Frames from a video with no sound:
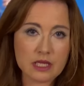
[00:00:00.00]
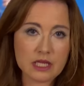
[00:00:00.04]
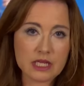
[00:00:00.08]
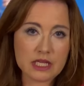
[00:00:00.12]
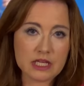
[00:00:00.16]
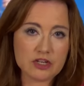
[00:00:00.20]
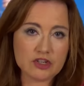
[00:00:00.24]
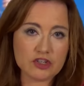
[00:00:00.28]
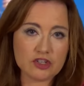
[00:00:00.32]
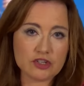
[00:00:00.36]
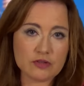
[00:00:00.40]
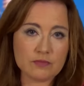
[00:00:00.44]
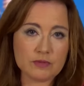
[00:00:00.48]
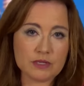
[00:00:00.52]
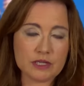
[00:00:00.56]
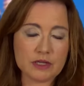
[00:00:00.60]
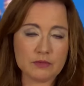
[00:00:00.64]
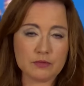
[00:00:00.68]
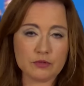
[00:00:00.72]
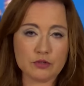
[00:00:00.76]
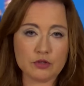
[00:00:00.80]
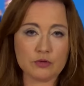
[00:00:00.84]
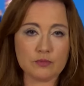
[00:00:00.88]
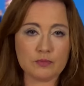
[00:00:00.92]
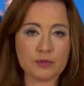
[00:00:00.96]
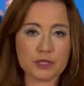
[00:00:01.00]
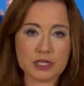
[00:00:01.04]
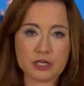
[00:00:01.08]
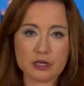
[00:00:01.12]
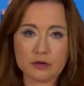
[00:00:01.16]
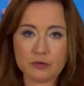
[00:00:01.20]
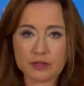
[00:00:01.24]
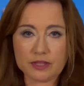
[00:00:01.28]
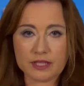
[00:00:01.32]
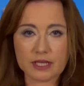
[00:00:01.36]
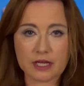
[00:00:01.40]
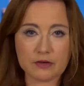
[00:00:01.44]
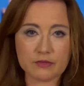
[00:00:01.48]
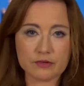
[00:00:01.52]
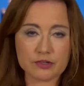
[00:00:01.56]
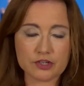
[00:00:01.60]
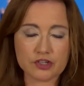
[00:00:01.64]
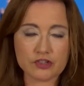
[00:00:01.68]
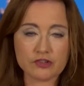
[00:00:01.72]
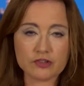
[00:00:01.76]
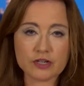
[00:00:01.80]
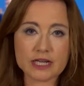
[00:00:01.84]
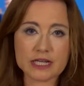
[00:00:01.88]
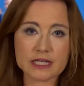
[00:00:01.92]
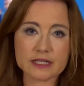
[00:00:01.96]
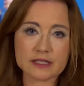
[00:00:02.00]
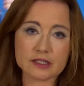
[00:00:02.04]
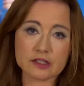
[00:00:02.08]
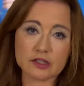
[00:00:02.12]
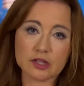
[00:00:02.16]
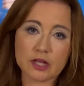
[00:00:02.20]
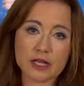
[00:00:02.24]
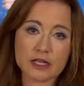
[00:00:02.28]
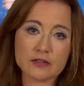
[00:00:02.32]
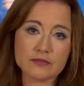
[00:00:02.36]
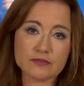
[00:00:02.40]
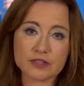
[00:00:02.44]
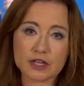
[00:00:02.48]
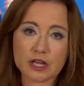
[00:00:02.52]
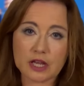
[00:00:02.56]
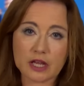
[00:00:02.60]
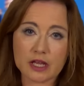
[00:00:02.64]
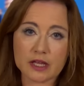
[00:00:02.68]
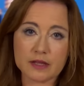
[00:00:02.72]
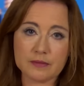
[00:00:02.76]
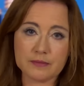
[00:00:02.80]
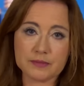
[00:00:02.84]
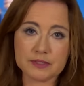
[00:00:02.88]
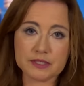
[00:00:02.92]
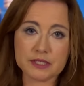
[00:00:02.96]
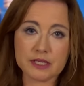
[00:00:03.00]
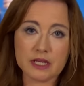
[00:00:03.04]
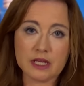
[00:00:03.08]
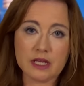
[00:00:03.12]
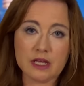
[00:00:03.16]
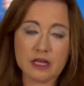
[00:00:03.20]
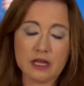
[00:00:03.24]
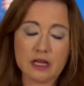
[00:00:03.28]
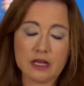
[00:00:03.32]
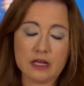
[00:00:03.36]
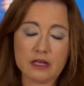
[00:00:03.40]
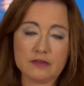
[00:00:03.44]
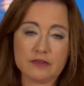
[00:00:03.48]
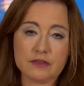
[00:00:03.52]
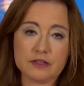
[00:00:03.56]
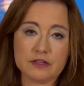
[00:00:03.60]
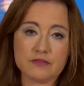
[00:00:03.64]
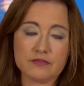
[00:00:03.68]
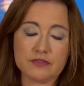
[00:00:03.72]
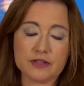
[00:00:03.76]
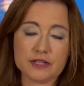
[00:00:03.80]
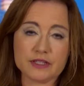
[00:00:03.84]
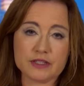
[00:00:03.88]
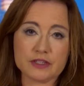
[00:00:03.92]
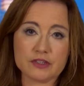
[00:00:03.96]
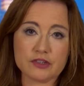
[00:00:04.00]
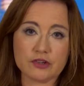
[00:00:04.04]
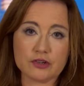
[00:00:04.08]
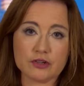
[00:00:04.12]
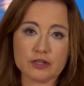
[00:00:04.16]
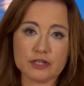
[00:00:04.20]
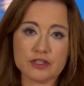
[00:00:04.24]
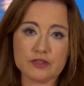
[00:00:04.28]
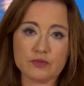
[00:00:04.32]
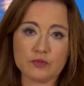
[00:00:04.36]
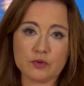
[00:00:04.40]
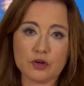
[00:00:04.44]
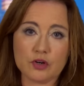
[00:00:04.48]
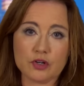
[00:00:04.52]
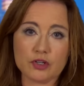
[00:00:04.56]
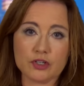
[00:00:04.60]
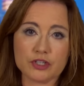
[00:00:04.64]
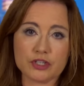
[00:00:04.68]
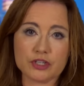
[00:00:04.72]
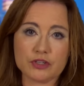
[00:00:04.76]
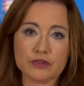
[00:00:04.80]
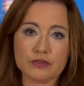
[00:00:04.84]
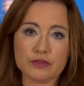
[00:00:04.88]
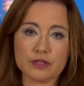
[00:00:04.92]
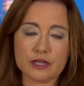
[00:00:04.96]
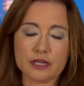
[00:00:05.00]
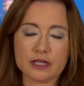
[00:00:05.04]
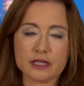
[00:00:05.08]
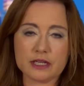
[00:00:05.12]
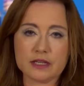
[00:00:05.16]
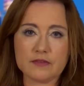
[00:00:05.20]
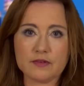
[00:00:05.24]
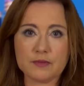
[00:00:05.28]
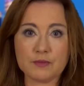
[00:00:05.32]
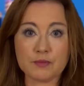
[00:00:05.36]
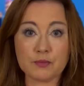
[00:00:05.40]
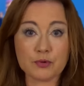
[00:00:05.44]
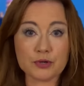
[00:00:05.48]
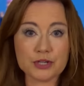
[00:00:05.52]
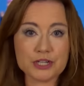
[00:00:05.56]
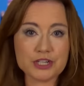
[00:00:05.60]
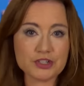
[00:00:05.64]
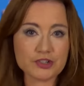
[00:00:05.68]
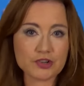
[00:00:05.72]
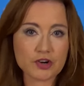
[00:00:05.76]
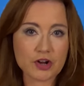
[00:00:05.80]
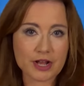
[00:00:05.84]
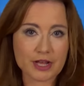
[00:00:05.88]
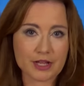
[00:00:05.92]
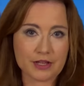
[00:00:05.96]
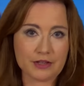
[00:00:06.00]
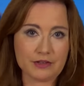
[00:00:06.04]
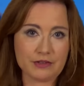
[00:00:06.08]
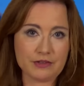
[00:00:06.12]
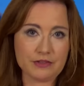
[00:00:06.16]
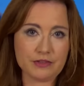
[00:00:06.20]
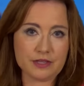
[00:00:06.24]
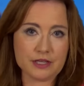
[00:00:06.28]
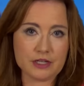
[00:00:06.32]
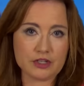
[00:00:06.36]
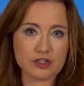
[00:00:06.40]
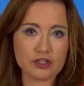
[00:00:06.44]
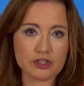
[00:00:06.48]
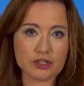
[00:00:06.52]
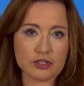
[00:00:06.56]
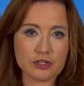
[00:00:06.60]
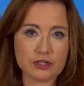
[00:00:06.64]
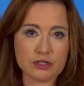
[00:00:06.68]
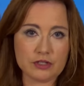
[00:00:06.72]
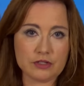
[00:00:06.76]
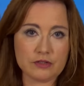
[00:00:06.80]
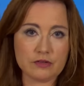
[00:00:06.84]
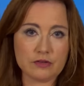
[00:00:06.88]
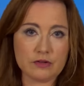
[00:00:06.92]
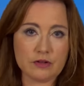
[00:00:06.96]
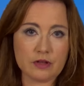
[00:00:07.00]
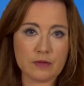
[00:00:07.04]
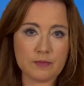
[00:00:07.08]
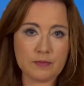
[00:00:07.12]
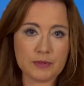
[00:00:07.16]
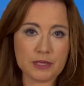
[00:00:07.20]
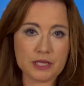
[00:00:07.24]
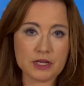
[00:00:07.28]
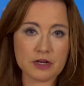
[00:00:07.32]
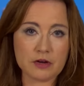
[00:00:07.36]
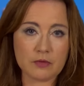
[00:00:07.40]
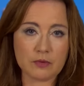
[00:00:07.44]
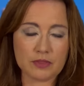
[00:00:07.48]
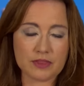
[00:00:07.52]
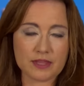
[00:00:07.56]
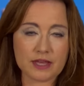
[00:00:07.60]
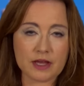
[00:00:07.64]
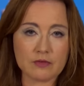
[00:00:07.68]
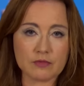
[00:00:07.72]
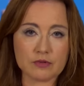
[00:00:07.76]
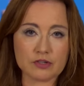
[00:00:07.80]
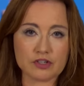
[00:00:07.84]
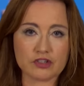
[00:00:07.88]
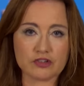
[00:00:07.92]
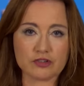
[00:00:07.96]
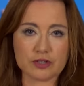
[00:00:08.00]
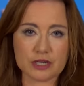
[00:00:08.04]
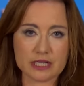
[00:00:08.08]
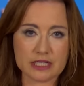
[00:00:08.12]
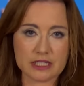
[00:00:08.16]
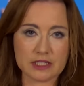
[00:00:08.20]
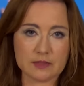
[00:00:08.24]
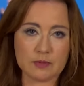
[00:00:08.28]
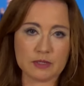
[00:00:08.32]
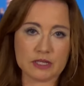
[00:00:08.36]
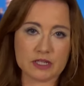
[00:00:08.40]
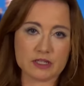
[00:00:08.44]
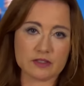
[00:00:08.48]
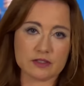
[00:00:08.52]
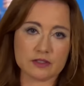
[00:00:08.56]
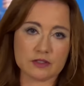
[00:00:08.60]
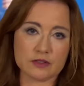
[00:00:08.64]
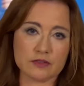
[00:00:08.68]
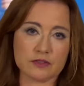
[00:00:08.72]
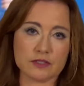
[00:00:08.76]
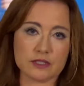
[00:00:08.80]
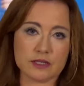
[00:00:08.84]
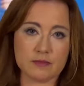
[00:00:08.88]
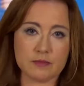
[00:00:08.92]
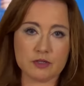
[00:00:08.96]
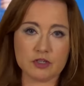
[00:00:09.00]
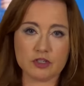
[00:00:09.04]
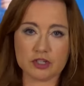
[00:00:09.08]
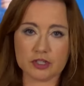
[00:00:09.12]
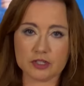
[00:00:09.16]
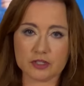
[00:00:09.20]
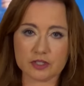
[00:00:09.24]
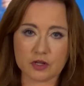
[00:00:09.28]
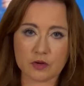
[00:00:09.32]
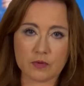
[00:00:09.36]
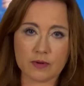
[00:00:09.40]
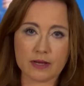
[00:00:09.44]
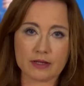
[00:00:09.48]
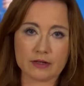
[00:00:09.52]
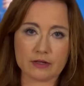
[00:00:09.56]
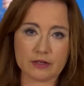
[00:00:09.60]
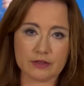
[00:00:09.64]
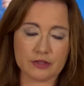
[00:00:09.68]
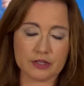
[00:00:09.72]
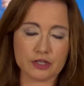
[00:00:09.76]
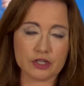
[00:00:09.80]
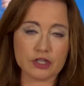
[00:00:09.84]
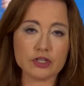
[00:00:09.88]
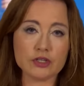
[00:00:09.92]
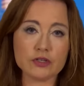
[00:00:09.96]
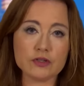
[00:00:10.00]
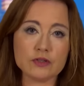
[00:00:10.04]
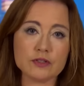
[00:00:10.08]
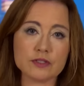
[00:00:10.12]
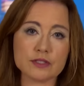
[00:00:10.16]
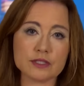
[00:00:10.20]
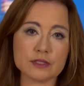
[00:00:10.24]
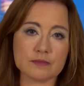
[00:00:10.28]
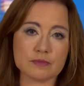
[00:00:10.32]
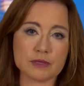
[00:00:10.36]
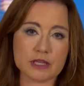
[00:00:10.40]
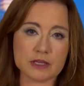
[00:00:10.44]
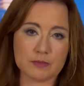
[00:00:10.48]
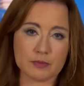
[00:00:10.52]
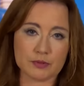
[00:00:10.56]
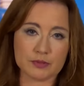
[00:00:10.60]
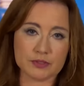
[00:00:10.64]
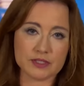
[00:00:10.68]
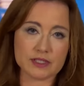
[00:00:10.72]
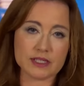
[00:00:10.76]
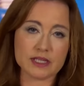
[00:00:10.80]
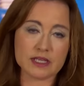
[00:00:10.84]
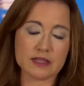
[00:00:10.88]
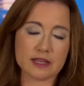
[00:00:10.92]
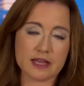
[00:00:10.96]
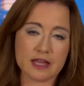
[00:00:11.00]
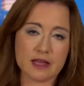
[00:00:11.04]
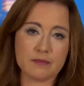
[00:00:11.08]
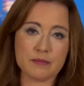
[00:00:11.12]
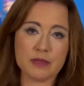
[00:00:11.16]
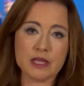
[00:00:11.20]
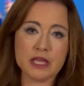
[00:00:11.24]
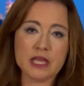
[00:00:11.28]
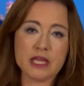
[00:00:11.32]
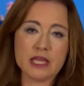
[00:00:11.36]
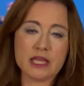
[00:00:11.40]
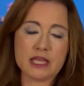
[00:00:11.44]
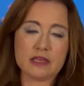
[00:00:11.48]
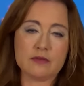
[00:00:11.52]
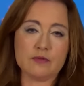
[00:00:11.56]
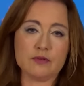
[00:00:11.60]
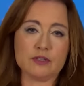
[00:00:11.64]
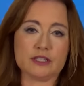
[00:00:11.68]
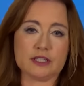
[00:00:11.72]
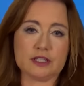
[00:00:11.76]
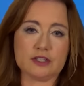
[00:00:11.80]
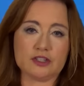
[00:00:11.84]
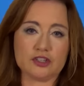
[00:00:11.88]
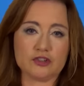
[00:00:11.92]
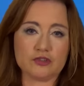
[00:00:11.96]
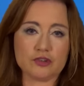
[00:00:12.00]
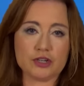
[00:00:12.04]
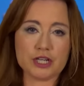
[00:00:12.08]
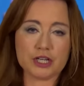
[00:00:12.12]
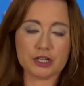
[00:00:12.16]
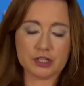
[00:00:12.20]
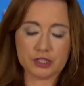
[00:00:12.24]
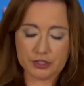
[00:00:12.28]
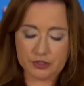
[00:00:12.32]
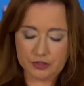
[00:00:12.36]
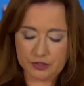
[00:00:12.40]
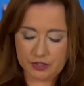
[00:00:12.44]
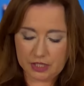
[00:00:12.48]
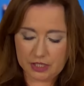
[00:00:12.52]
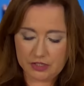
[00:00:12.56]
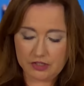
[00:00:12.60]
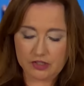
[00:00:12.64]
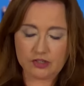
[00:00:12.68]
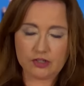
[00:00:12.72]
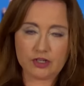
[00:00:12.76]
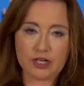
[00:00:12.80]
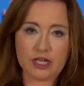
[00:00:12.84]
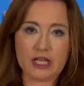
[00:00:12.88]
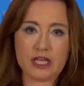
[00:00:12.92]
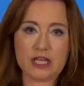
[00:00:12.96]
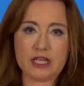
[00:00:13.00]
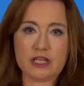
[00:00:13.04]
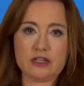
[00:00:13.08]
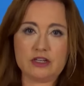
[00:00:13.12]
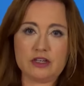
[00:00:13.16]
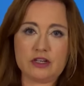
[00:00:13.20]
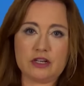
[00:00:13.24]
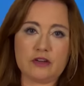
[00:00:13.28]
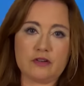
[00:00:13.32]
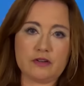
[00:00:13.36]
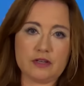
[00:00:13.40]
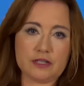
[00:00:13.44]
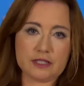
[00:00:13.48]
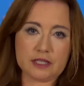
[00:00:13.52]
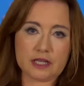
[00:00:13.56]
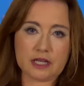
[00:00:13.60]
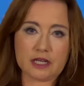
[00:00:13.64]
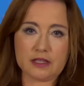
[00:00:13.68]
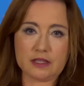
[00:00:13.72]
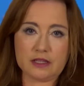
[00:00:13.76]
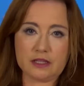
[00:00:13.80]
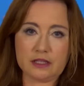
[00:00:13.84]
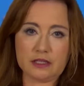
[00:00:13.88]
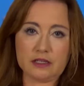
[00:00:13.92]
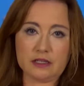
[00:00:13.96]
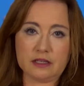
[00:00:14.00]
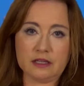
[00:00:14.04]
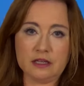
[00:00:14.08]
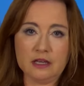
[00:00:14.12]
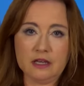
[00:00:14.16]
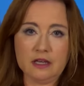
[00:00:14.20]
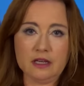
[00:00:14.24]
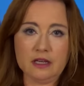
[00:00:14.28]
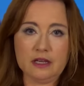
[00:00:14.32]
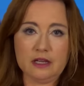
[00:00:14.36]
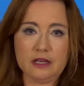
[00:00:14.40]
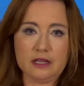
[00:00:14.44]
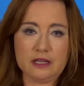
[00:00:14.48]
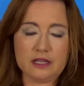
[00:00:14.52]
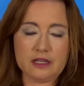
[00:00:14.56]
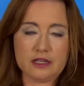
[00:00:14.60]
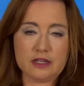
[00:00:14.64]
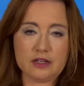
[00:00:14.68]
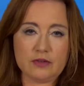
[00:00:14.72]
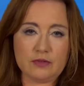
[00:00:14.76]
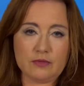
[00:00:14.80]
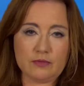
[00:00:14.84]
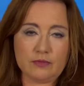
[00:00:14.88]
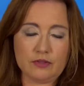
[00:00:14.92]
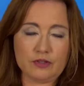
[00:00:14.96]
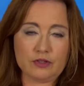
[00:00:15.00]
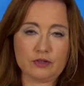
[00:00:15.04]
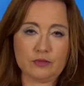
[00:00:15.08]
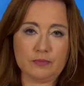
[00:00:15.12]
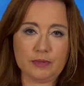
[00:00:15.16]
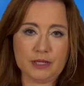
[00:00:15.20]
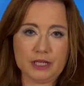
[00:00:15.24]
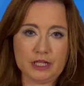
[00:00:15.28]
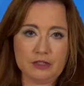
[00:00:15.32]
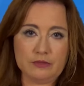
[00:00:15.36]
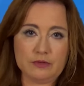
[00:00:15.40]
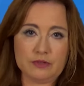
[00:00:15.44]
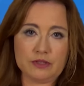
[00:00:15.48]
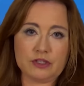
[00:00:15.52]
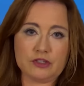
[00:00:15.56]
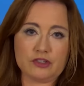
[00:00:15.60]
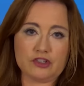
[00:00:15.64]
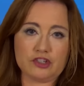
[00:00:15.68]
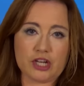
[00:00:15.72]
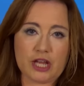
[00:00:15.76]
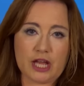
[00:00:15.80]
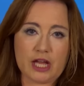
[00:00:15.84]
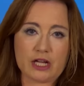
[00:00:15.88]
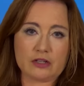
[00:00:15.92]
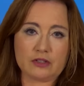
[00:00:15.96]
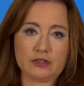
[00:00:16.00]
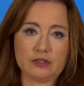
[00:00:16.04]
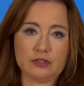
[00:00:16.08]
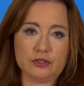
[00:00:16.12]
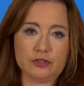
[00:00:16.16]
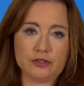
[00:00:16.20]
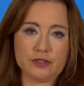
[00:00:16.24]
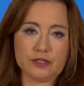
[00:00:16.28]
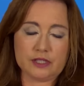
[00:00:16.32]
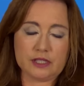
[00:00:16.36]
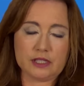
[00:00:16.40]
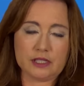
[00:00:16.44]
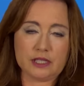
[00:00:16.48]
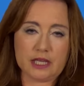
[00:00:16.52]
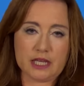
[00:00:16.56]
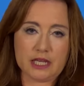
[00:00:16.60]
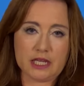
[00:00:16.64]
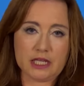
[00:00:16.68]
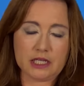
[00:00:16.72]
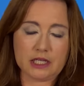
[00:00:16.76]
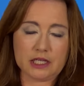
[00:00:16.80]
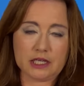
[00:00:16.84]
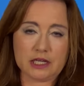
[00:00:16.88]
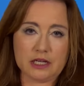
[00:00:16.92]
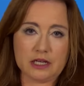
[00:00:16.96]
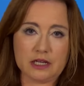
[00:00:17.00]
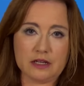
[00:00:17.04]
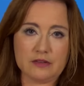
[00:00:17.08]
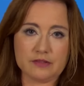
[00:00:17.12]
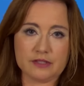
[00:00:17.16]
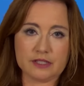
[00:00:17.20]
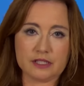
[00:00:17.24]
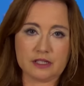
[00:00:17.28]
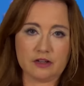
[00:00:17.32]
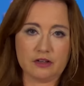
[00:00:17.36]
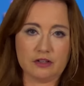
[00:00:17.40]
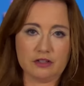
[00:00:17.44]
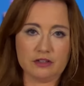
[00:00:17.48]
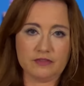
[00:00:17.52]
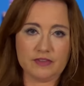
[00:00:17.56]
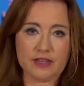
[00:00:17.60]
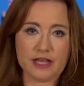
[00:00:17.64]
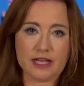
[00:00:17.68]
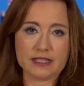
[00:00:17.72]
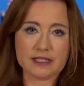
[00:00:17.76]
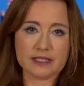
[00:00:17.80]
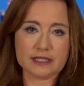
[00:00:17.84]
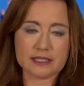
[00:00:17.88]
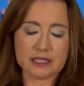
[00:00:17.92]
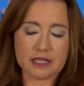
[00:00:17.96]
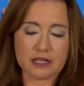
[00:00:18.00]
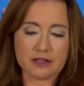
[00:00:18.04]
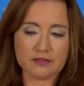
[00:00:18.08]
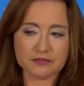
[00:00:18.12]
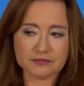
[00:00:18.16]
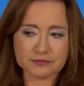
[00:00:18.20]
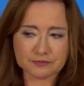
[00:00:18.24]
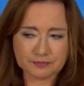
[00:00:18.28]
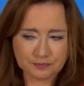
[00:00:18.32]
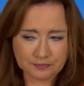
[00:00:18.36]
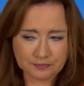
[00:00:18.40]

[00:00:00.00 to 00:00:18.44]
he should be able to appear without restraints. A lot of times, uh, the defense attorneys will argue that even pre-trial, they should appear without restraints because those images go out on the news and people see them. He was in street clothes yesterday and, you know, he's got the, you know, little belt with the shackles and the handcuffs and all of that stuff